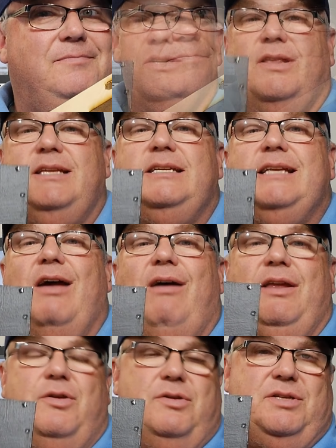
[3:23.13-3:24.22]
So this is how I
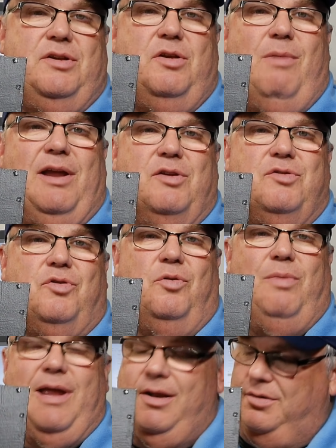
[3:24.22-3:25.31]
used to do my control
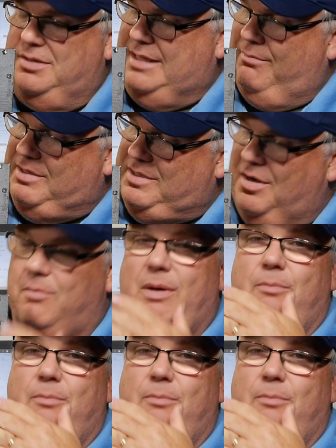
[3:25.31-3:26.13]
panels. I would start by